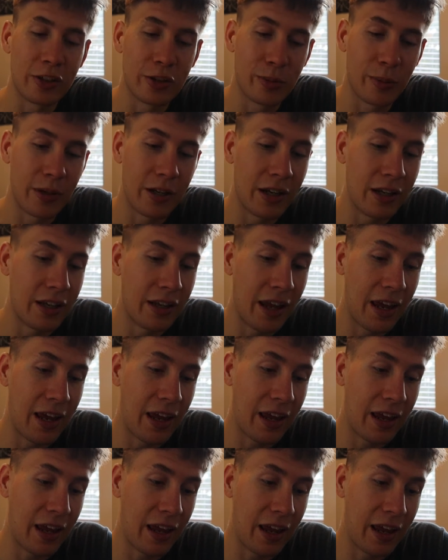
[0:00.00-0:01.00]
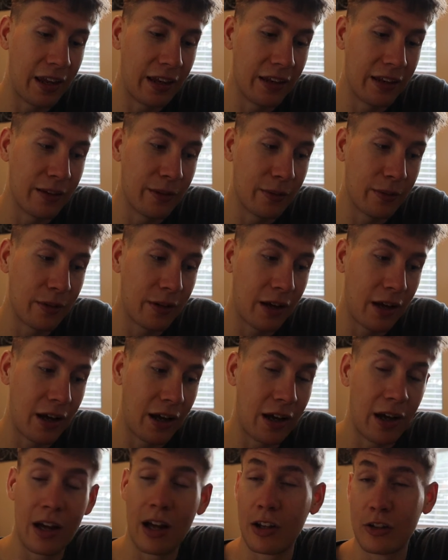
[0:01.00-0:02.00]
a splendid day, and
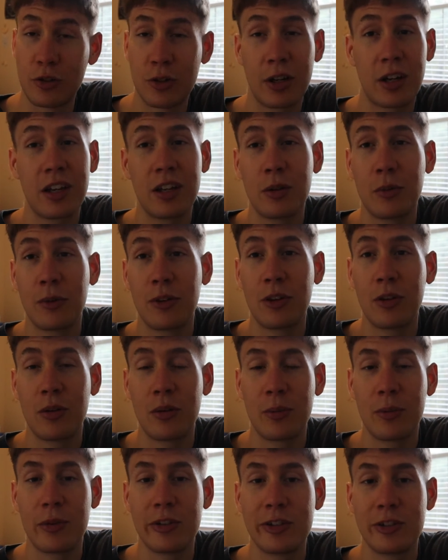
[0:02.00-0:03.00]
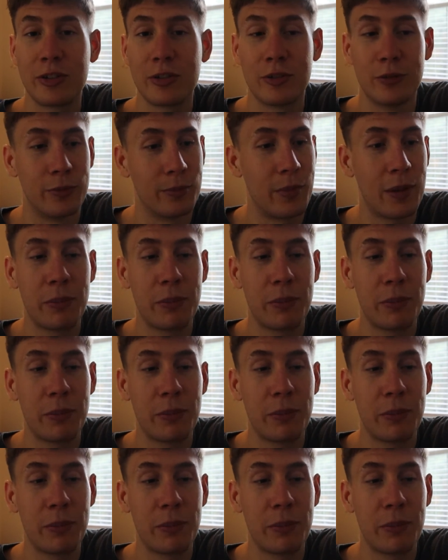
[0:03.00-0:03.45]
I'll check in with you here pretty soon.